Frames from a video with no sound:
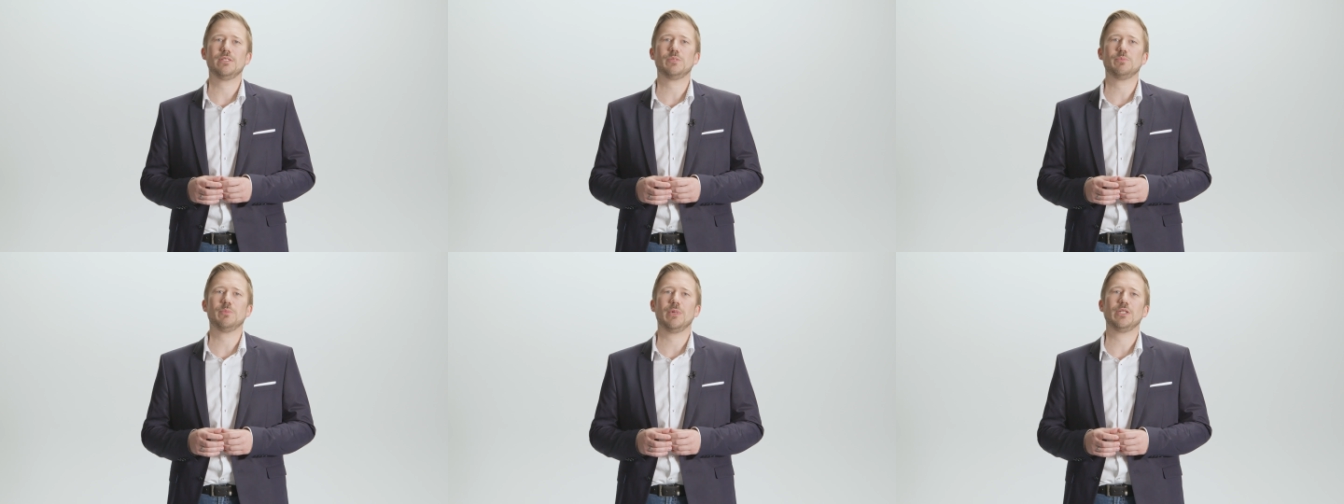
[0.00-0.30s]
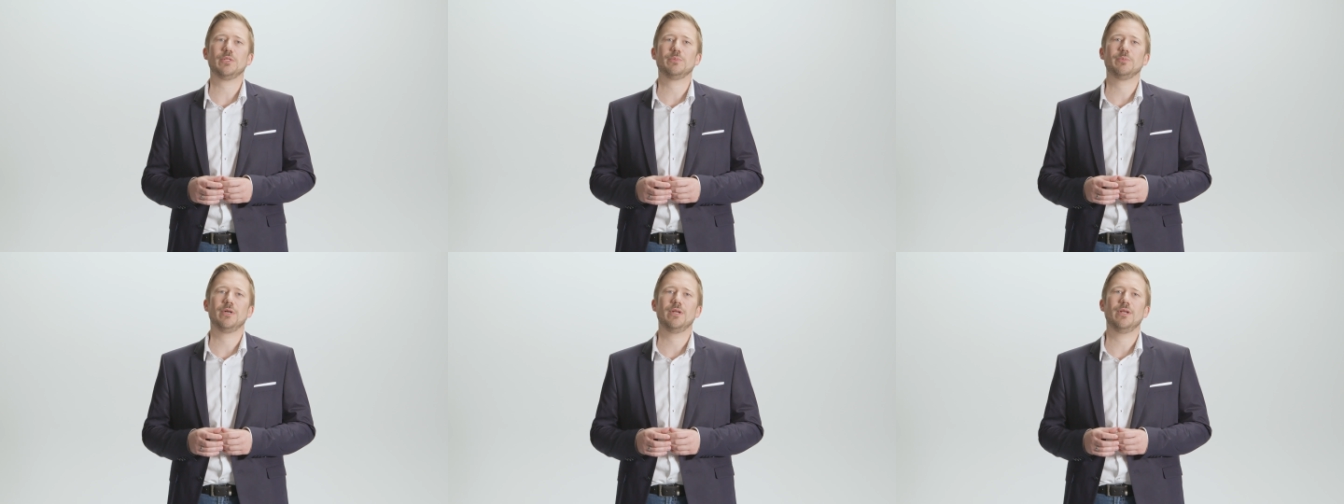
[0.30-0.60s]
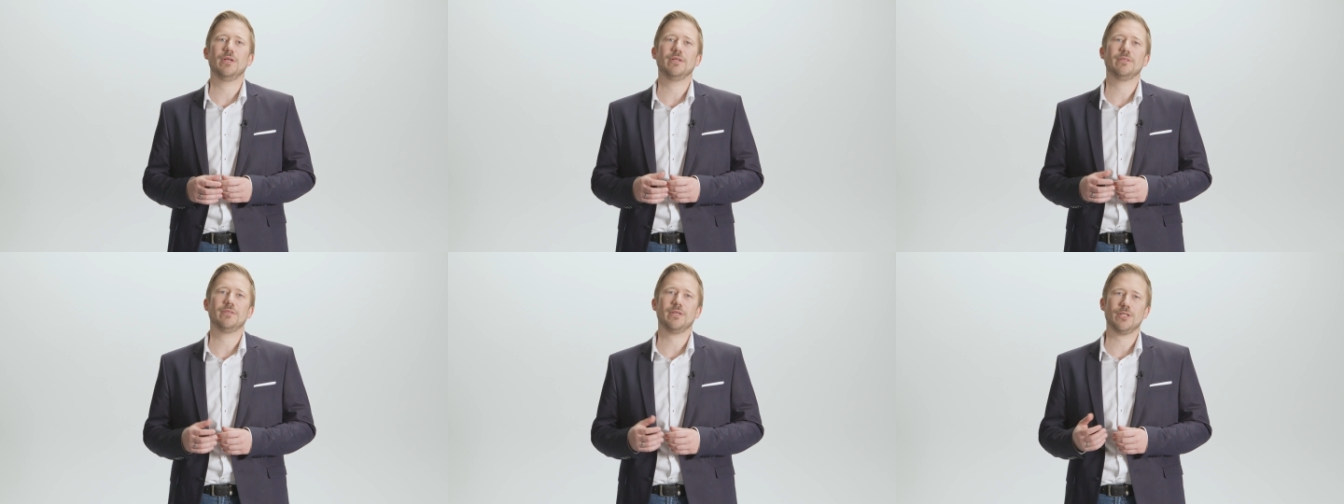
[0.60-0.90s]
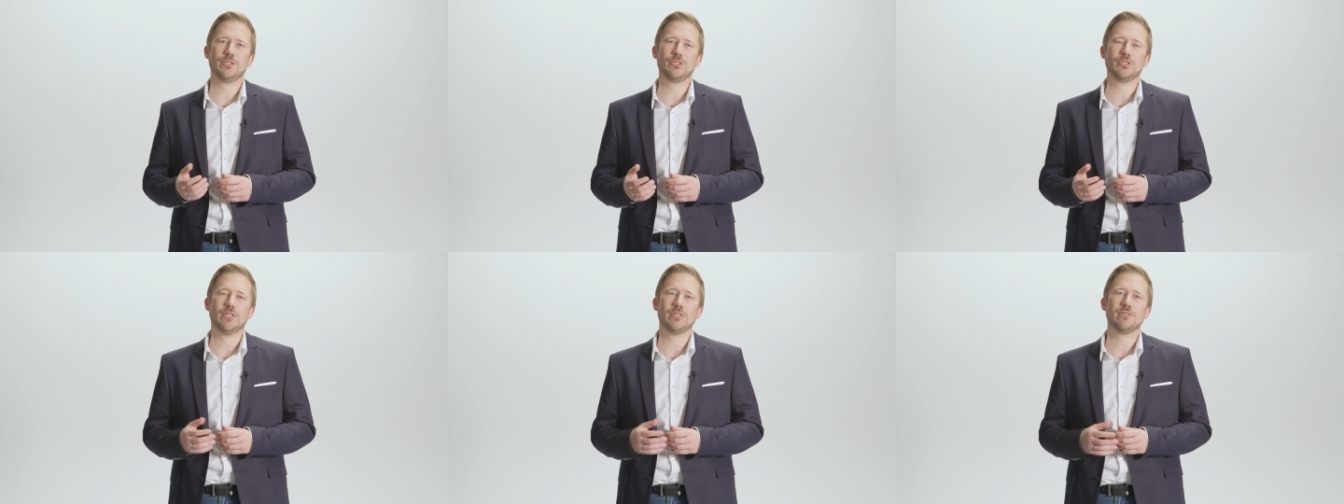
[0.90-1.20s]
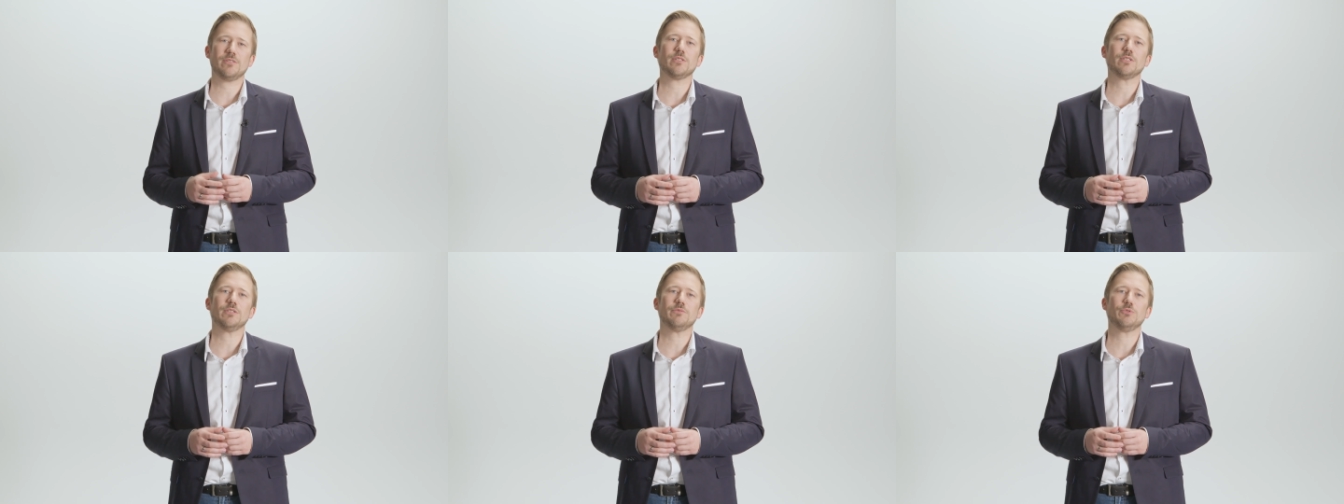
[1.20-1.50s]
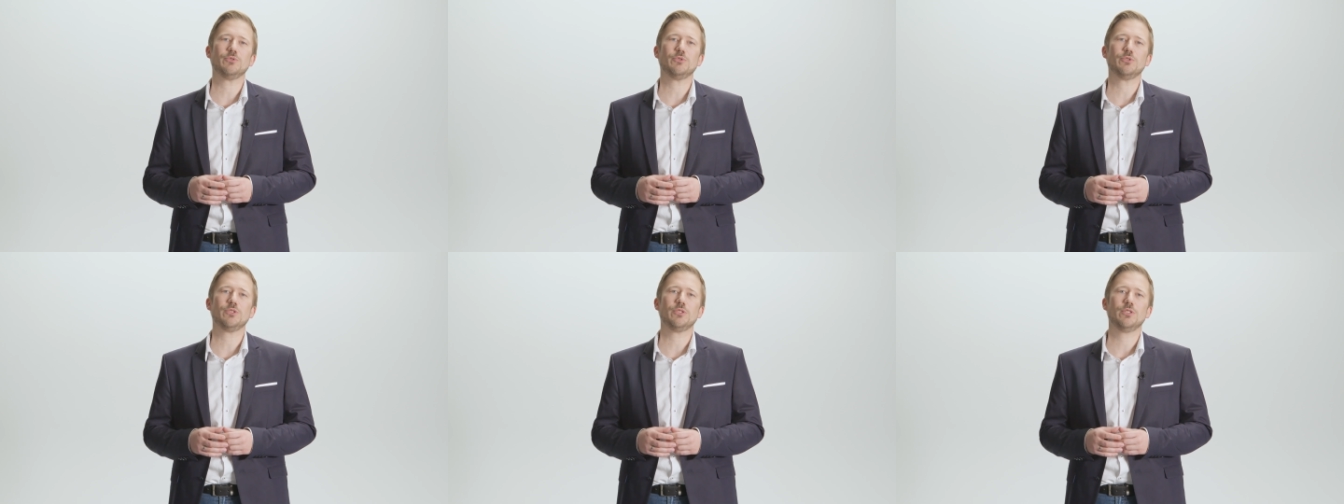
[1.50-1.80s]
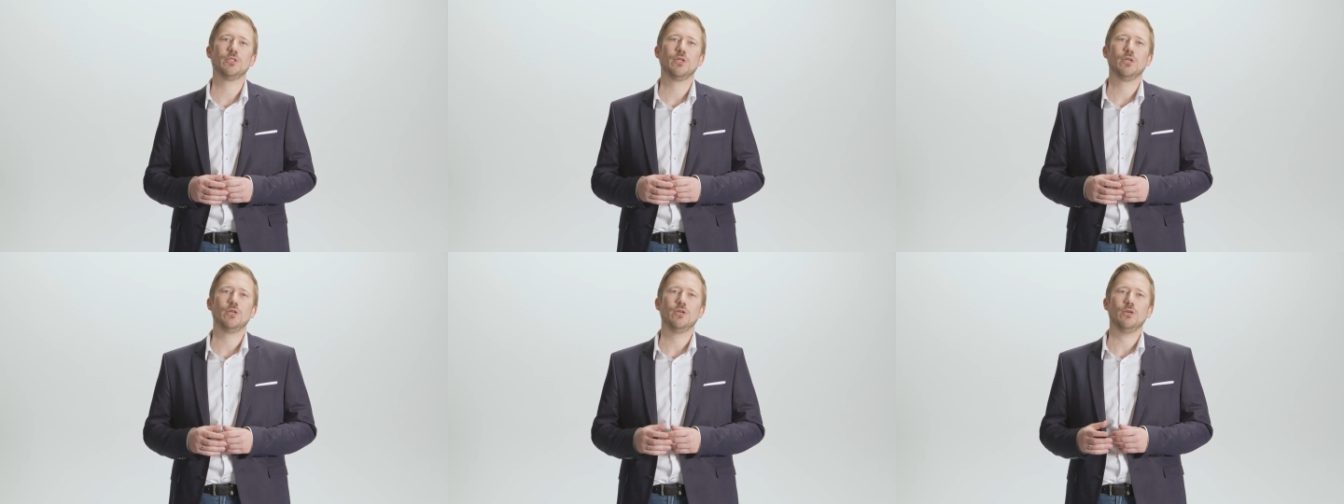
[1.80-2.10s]
and preference, some favored touch
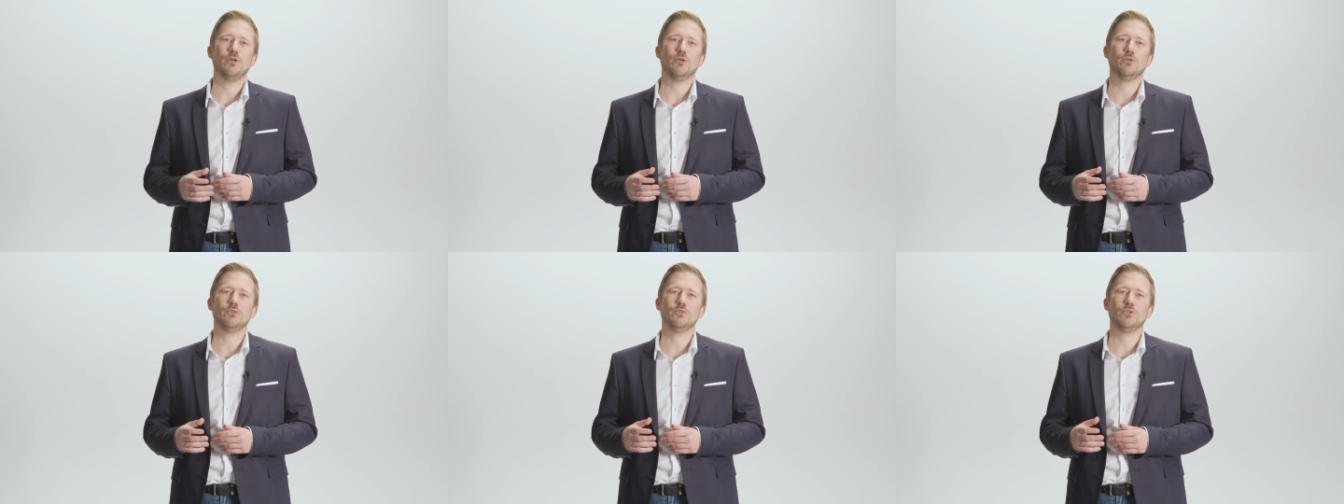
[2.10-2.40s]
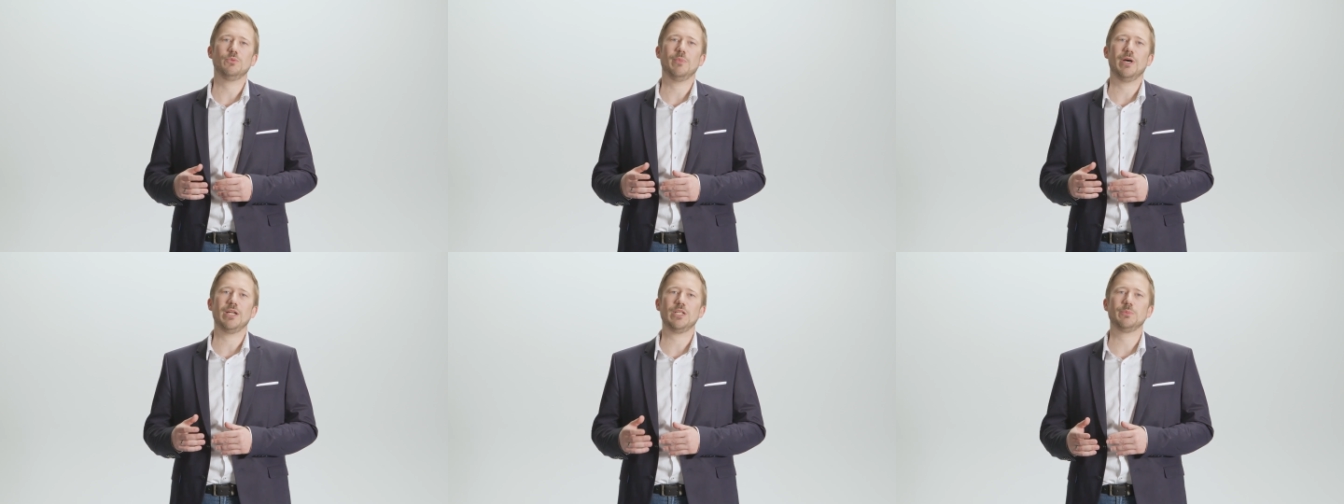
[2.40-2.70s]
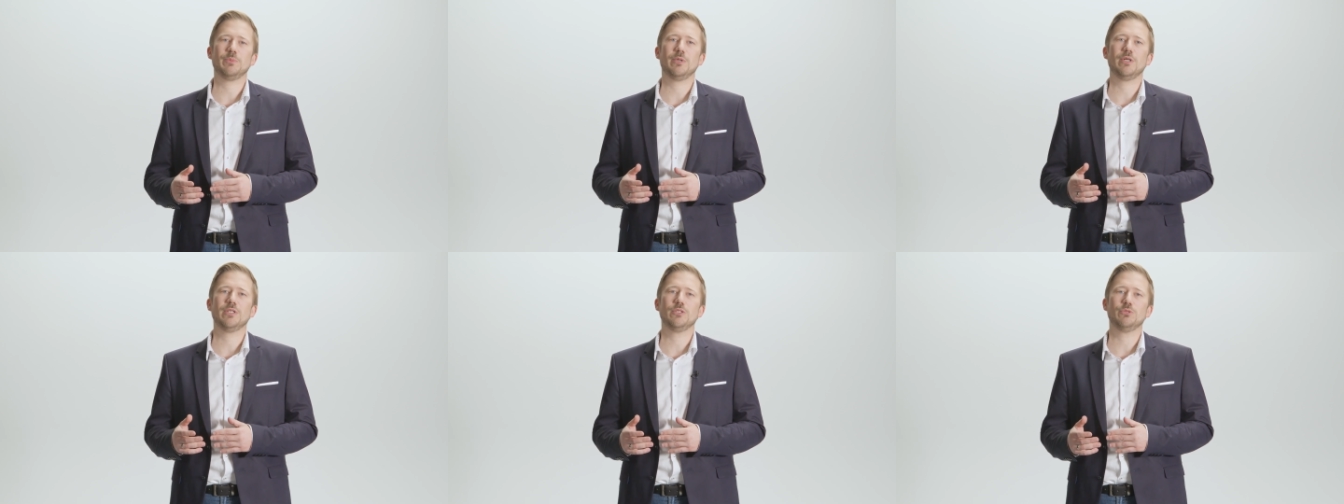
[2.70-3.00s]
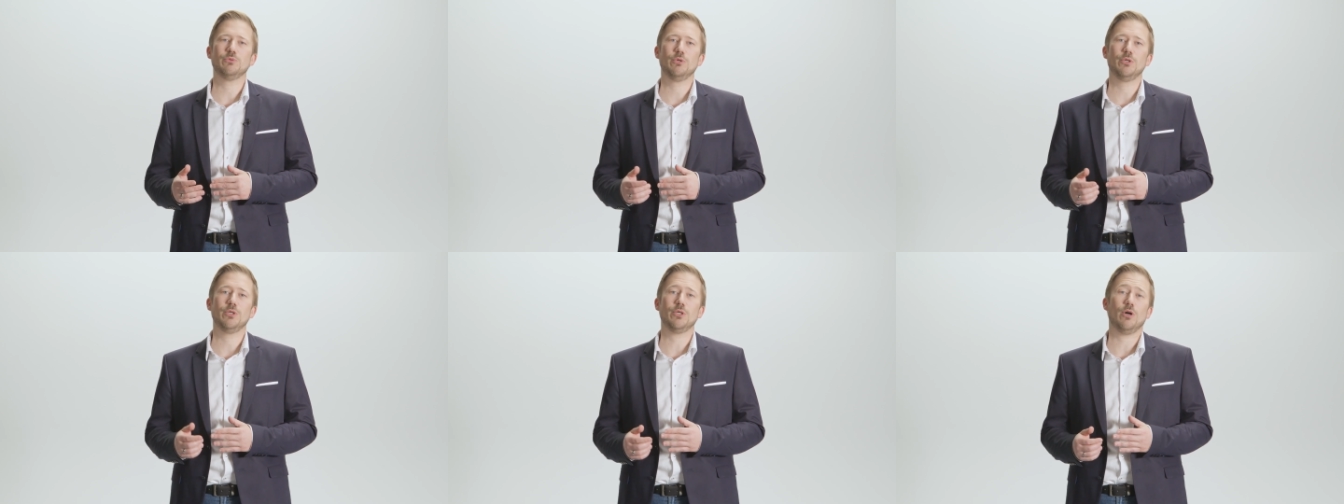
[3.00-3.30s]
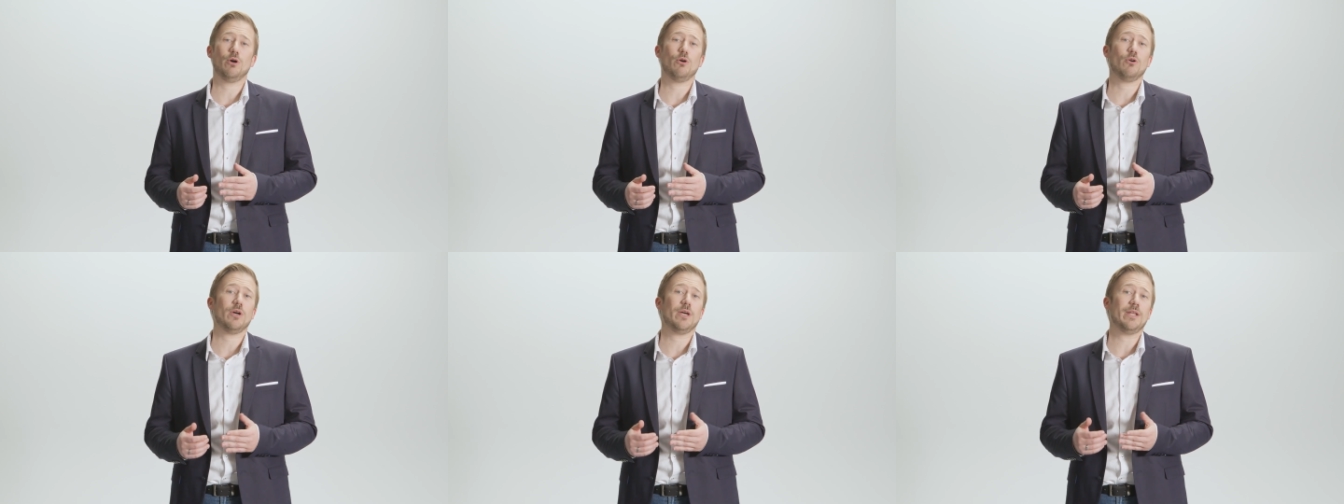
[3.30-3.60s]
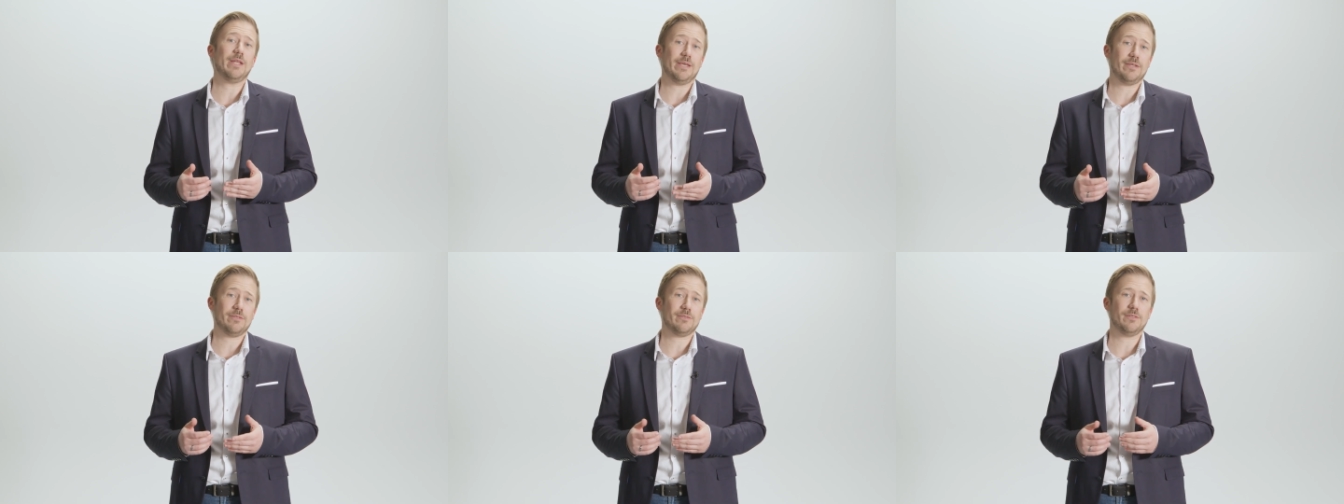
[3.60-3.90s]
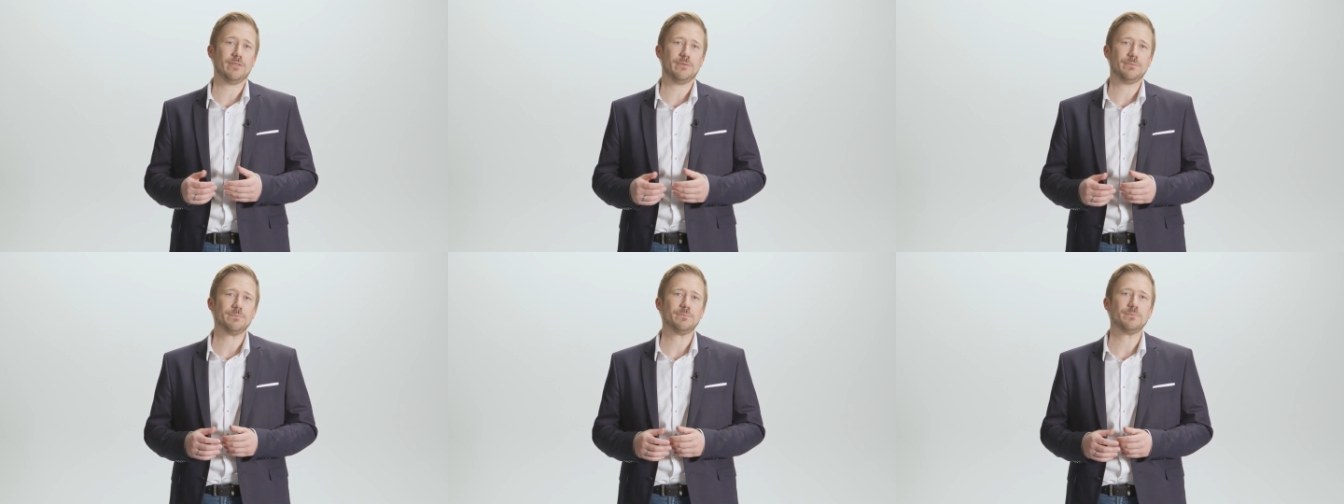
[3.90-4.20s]
keys and some real push
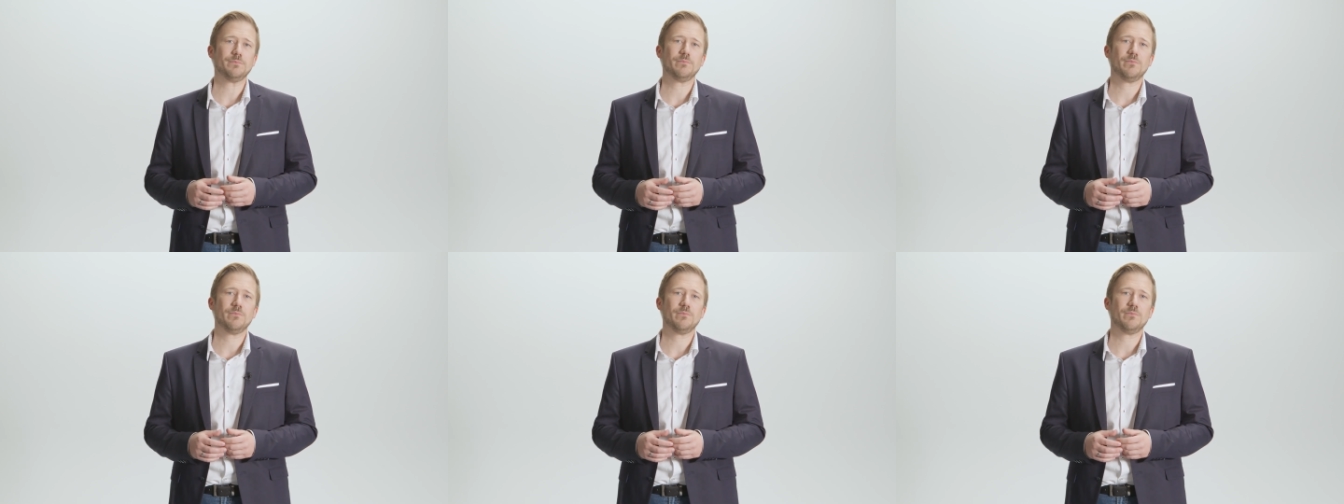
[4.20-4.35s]
keys.